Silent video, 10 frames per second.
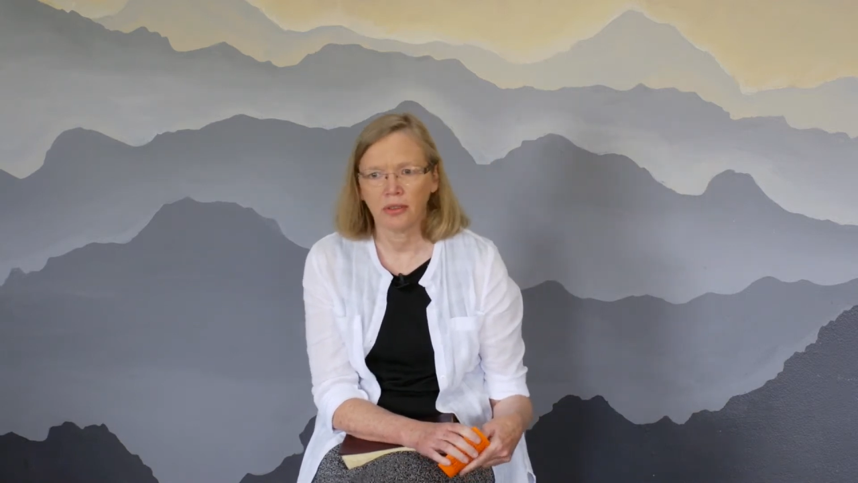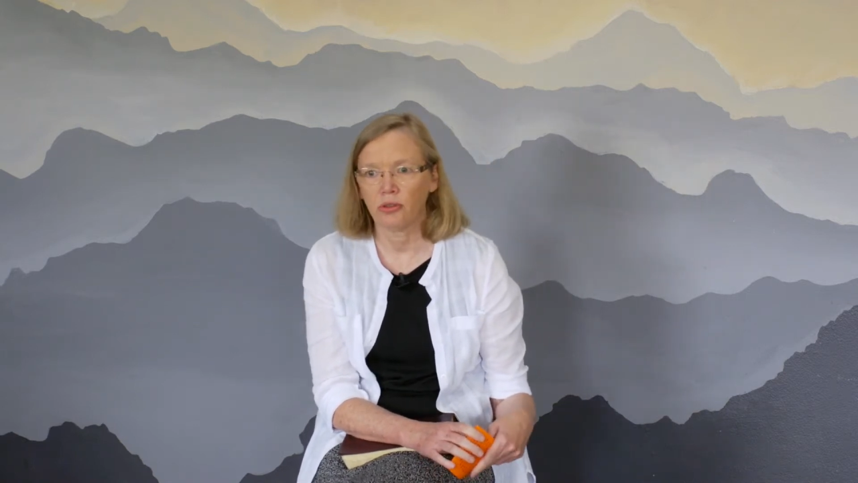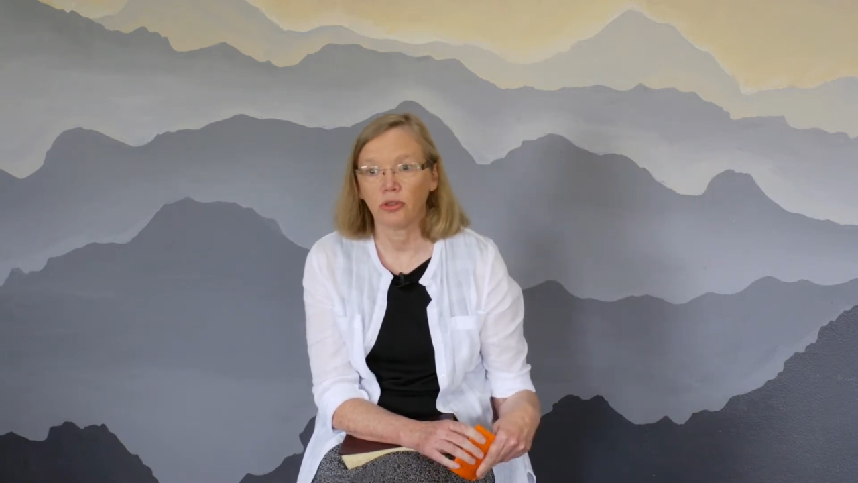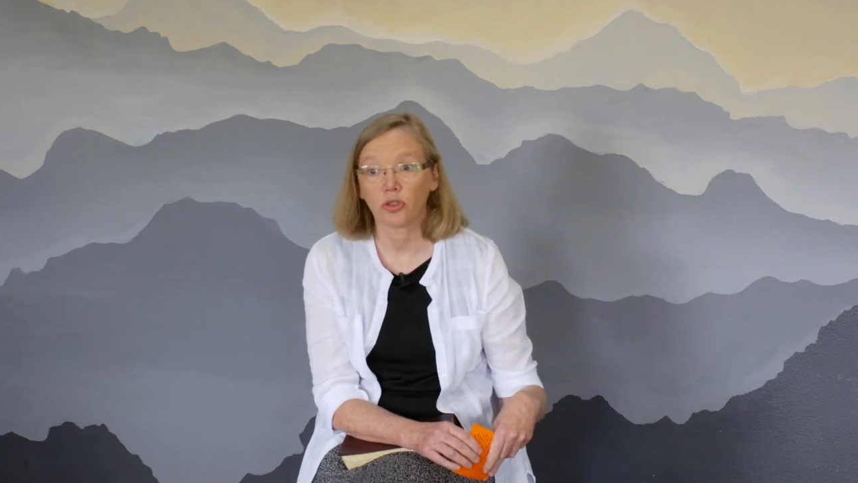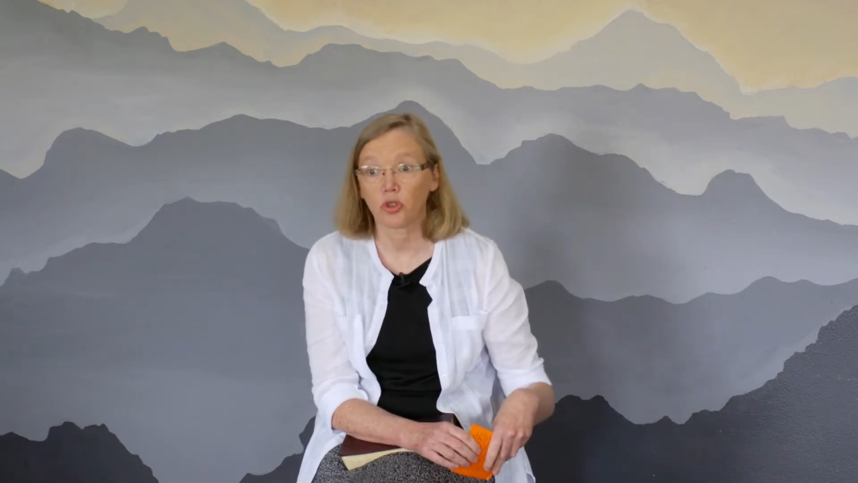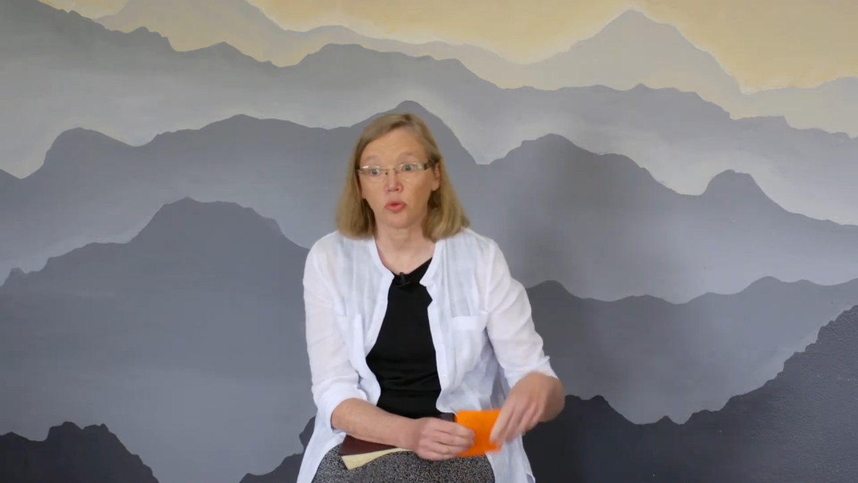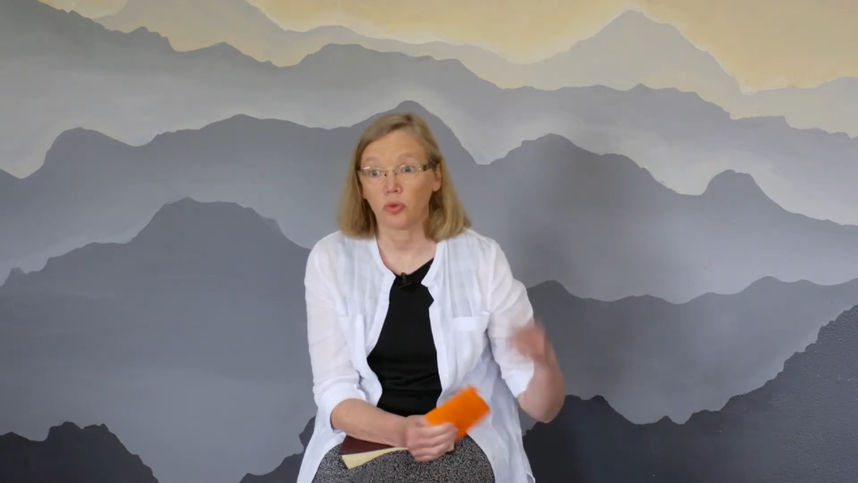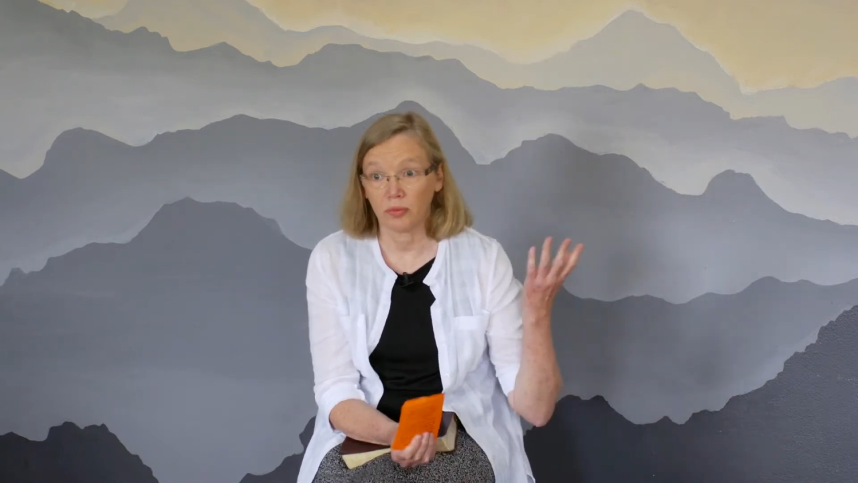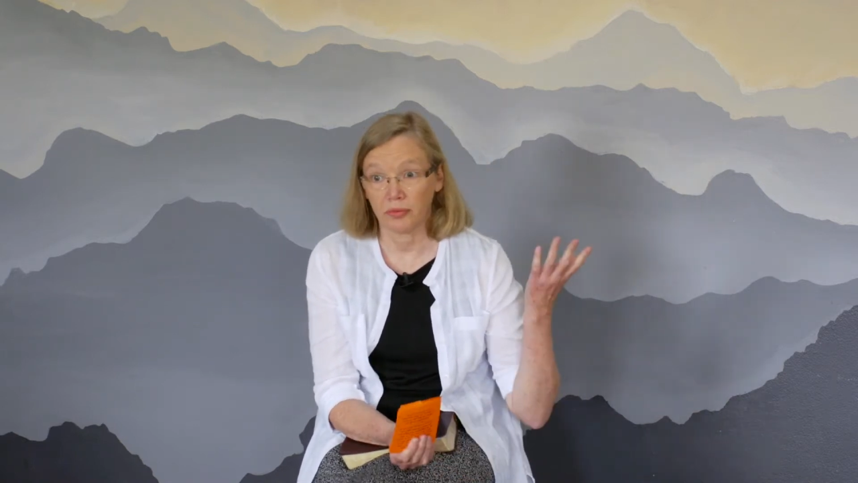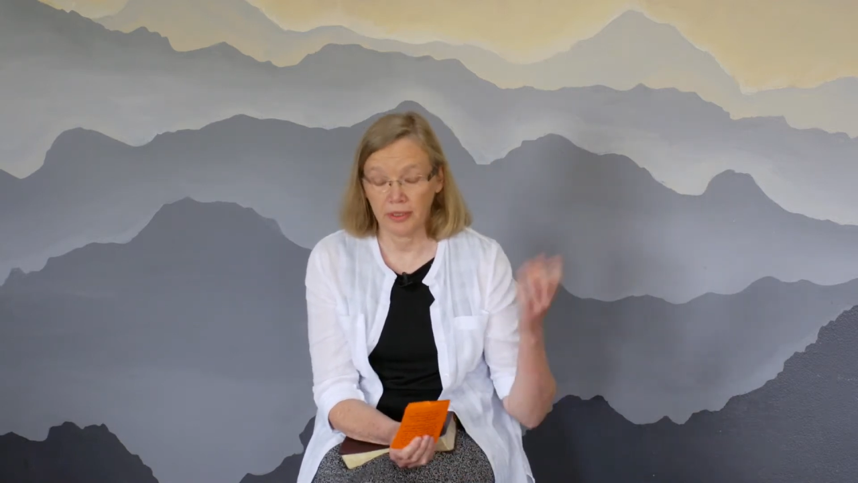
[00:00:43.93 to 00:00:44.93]
You're not
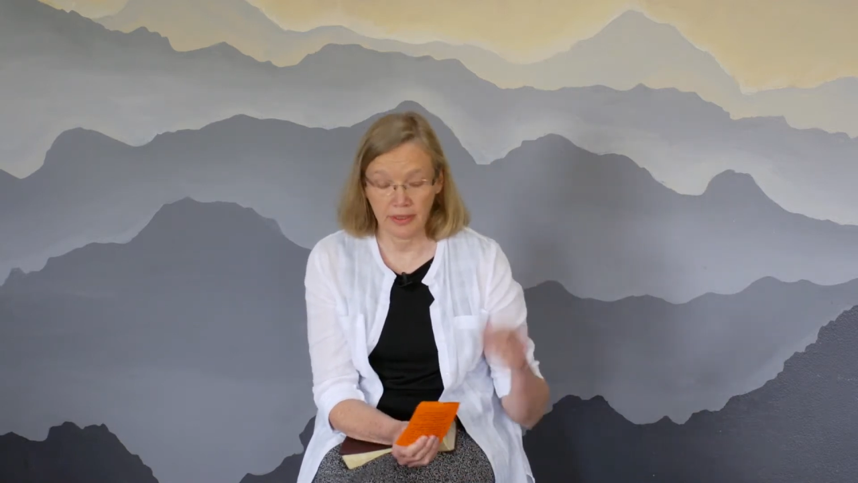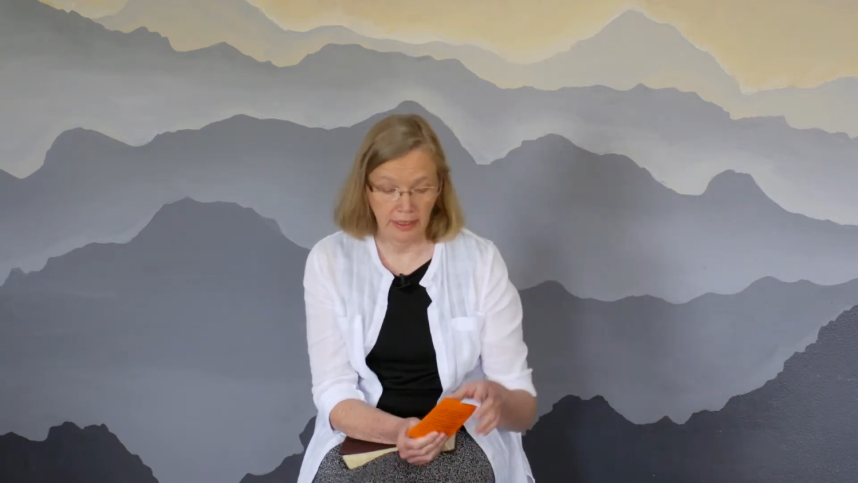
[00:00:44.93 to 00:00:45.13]
sure, let's